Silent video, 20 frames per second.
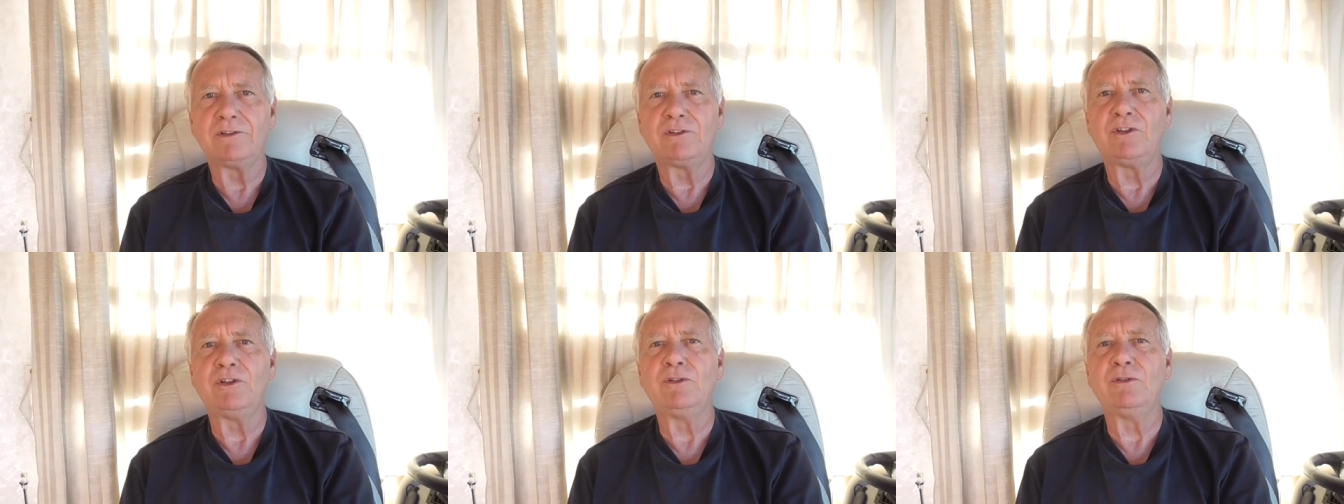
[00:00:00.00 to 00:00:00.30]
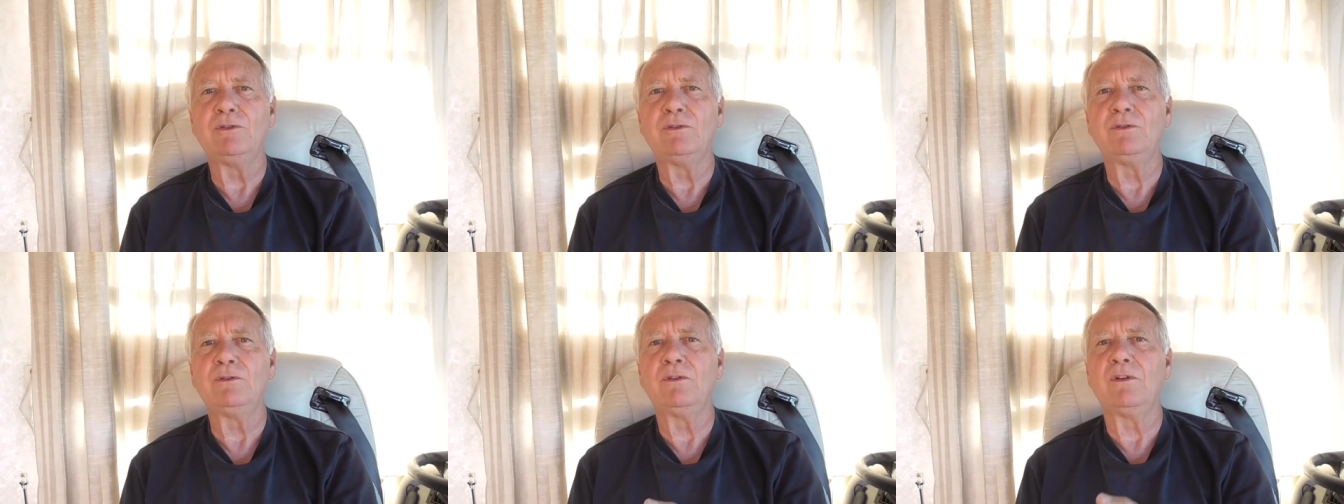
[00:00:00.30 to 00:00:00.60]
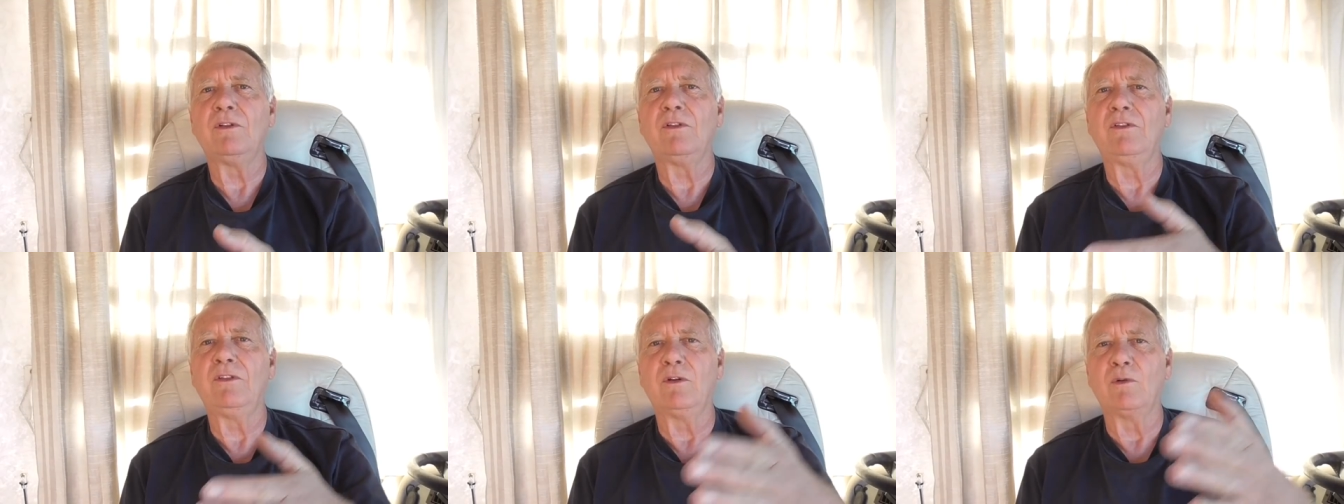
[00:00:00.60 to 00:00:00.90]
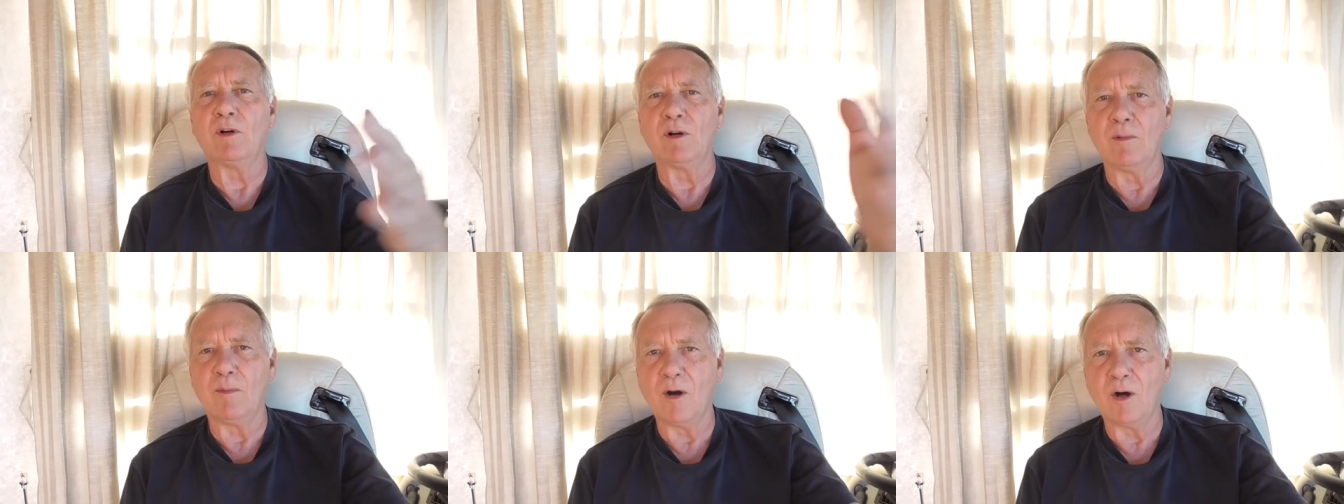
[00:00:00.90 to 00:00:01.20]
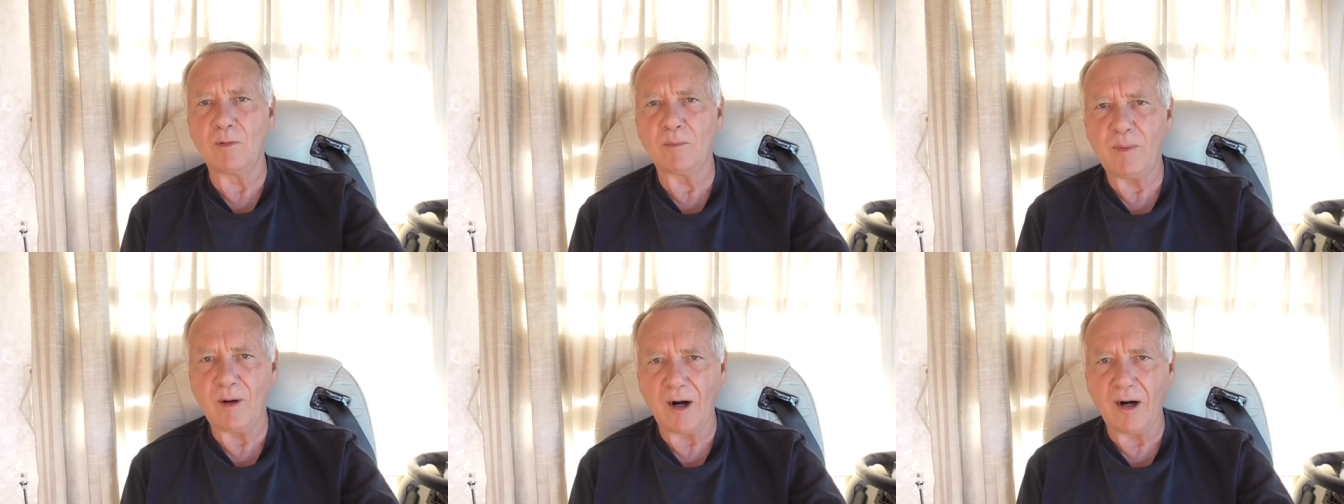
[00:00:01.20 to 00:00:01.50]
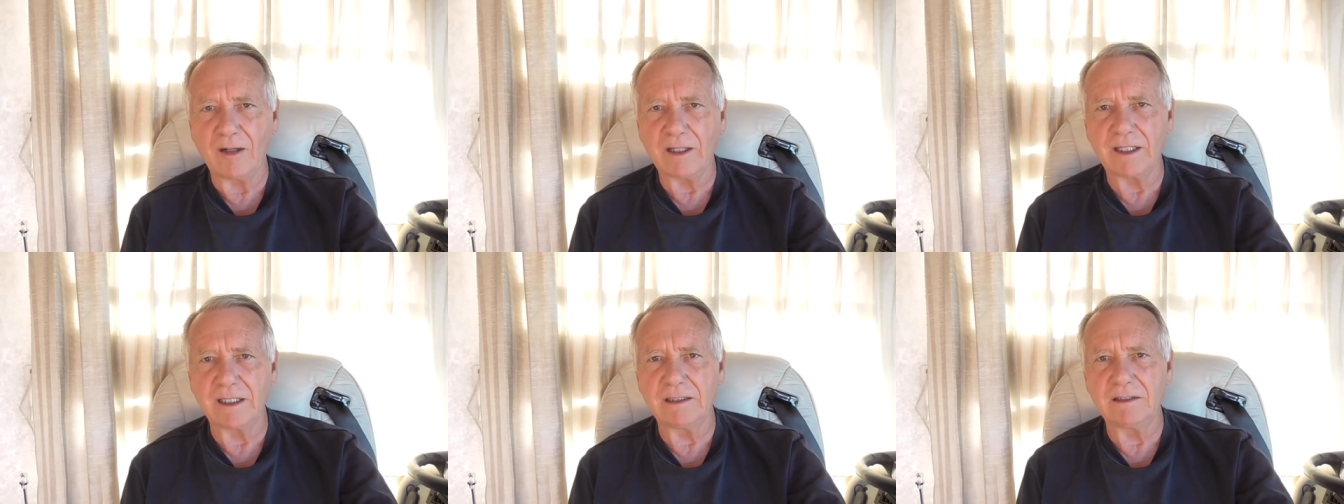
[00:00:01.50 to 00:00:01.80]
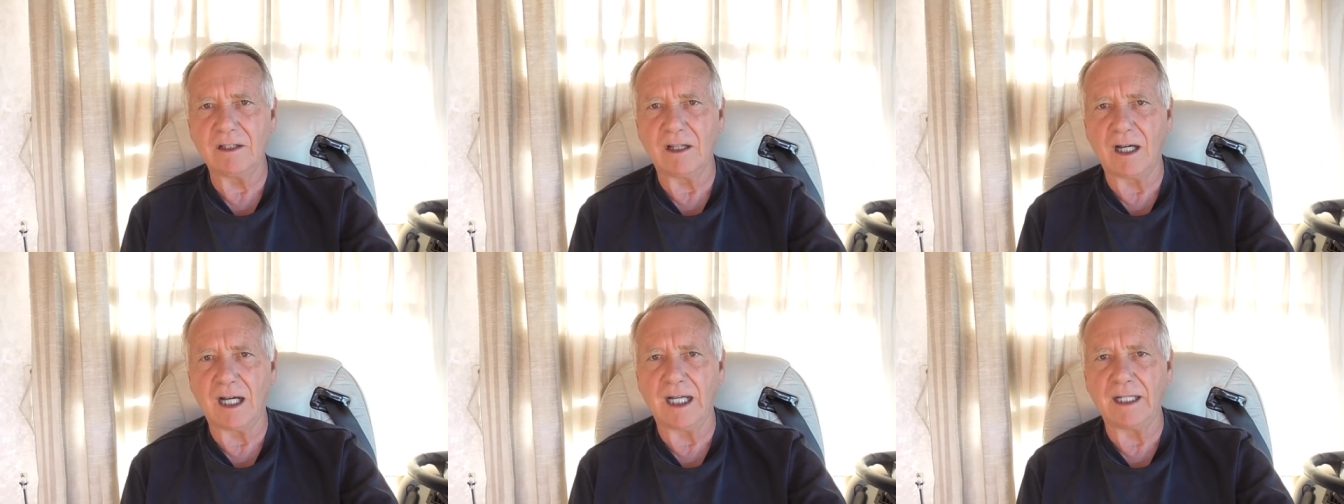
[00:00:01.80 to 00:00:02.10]
to the remote
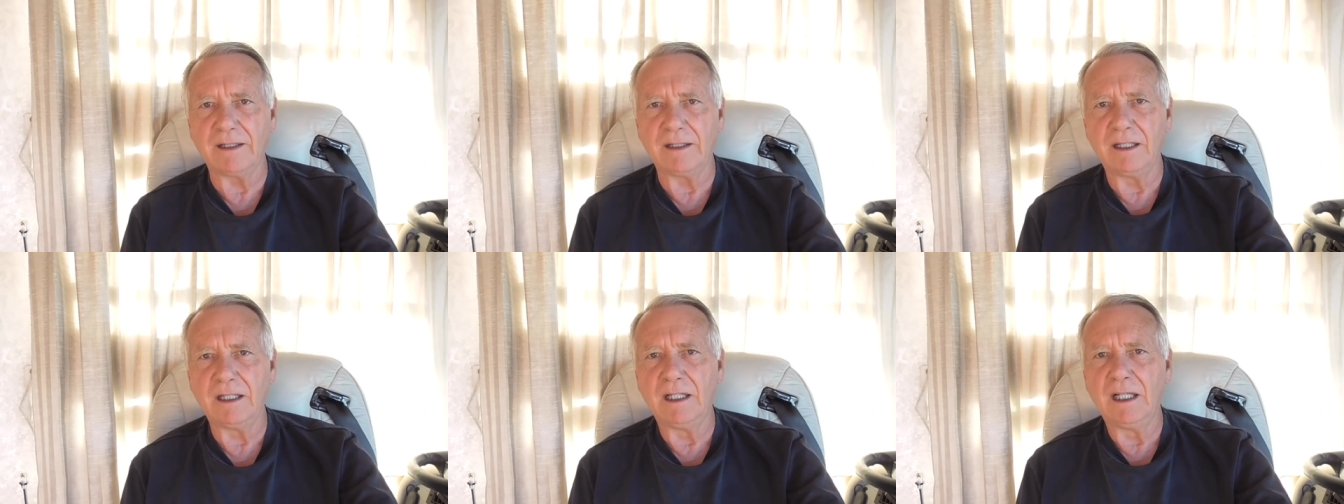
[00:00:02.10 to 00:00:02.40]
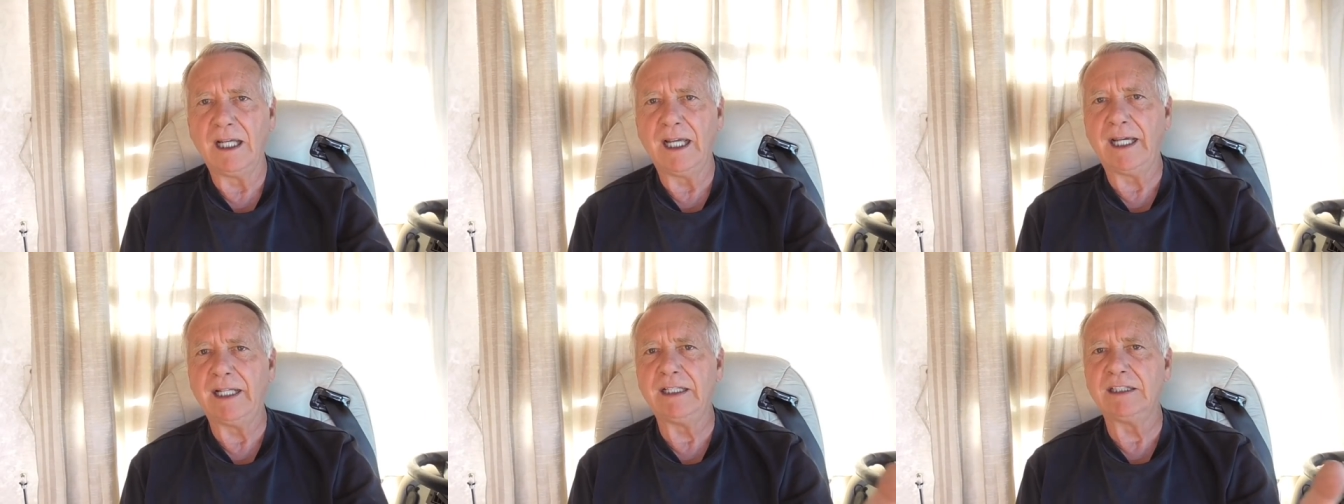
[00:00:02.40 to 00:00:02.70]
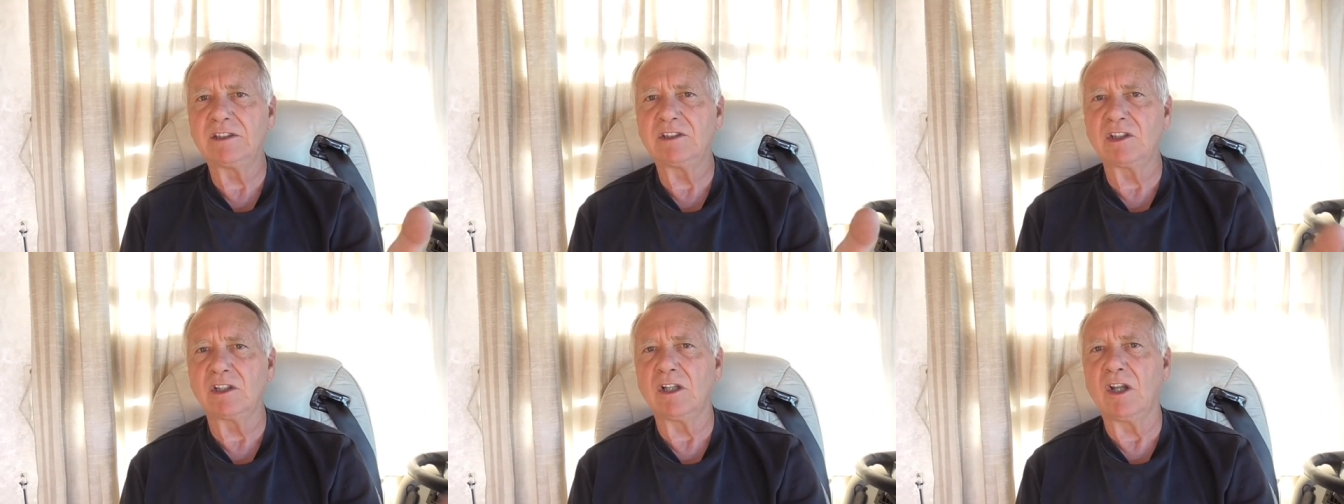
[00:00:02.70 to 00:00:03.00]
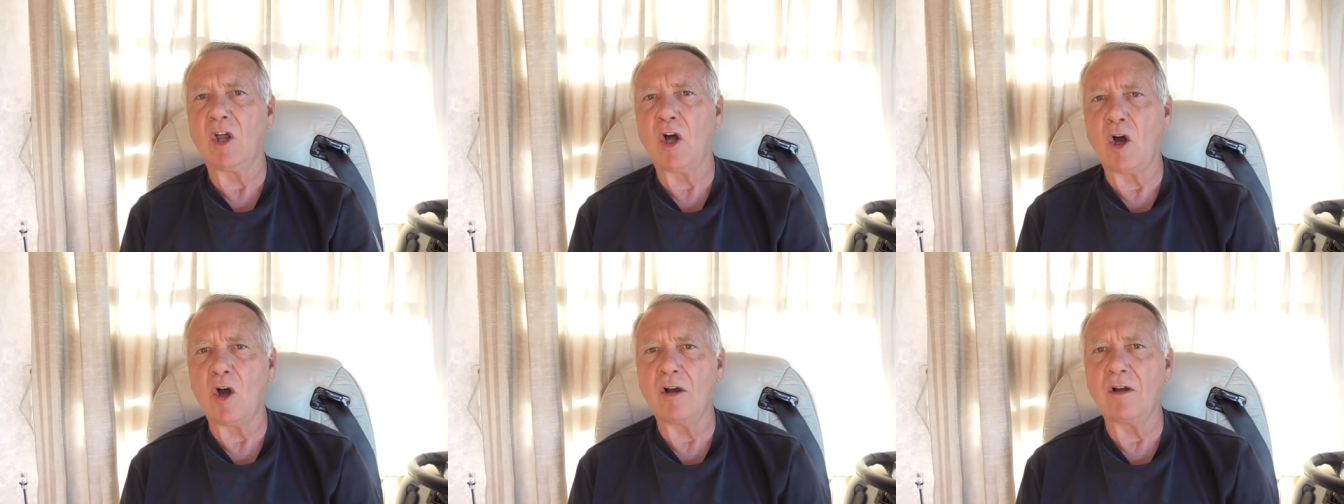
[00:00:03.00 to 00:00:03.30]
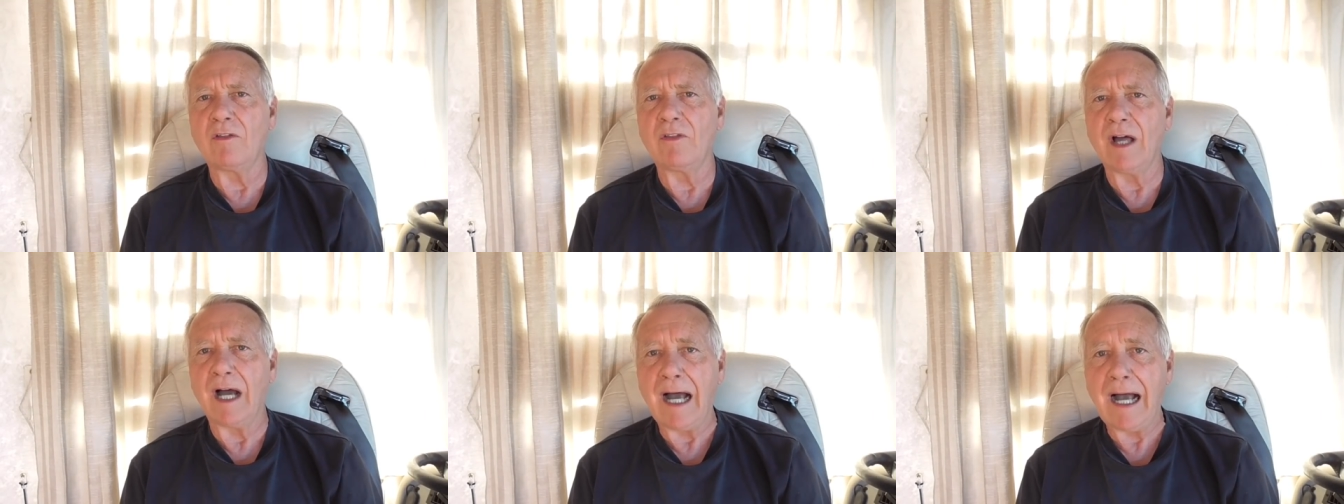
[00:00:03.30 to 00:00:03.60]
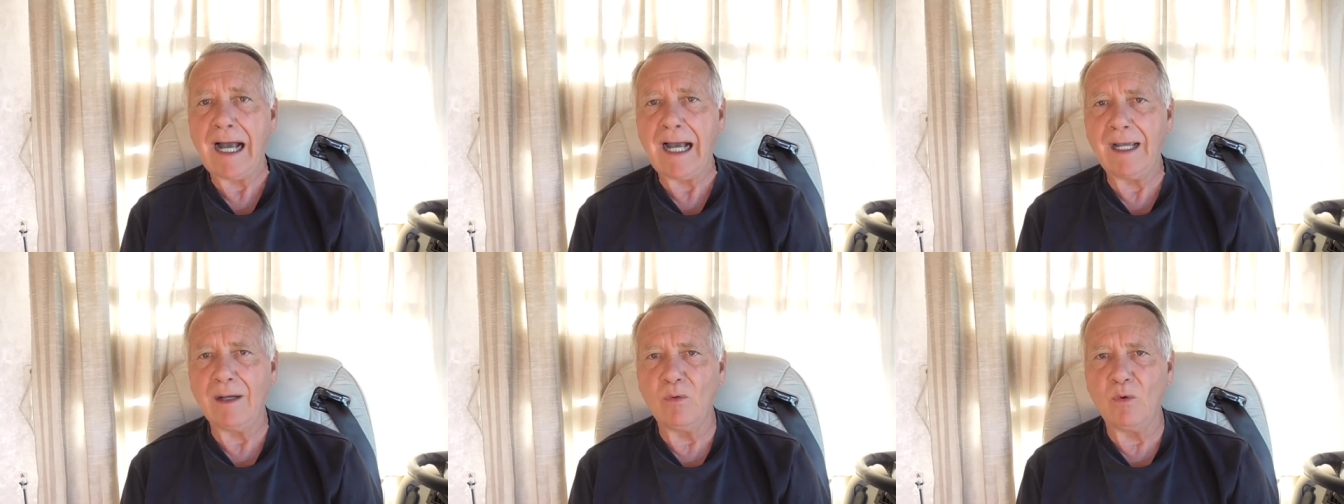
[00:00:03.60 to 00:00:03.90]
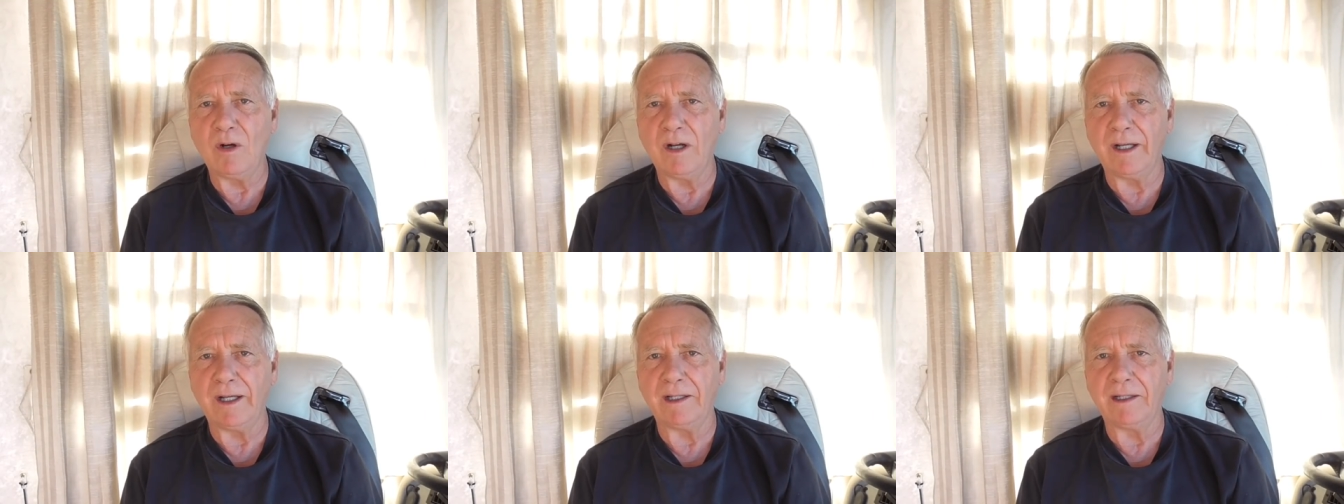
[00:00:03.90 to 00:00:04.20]
parking lot, and it's along the
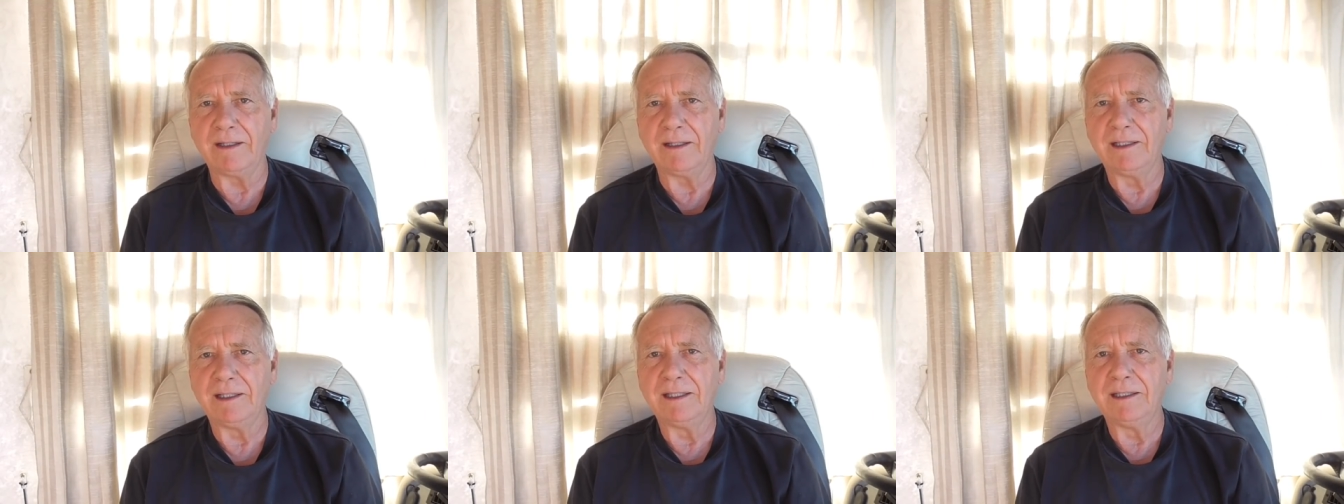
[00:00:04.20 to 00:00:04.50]
highway.